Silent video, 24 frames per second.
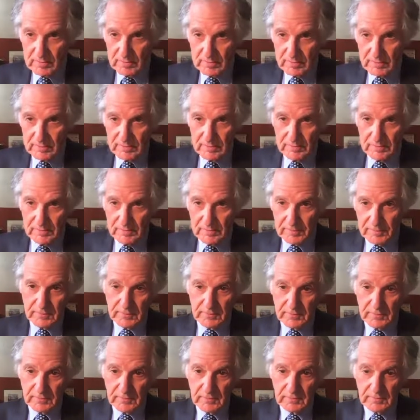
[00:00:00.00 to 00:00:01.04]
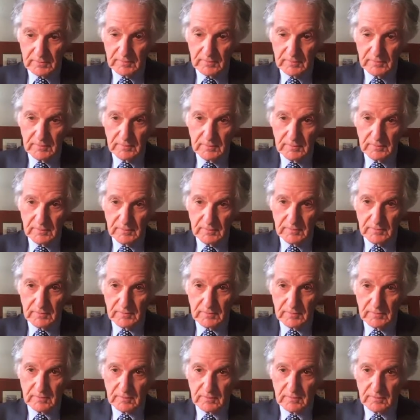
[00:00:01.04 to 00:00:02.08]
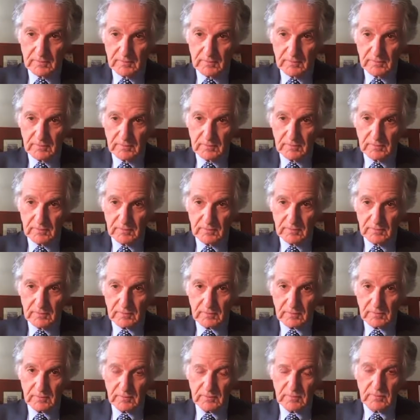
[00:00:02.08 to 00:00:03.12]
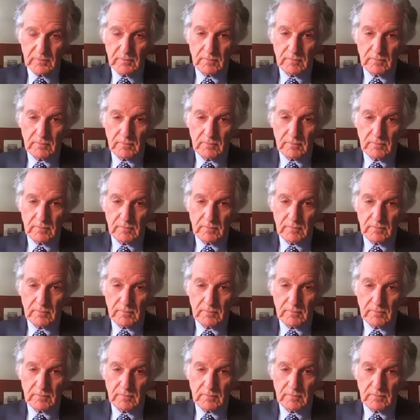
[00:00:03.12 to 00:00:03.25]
No one is speaking in this clip.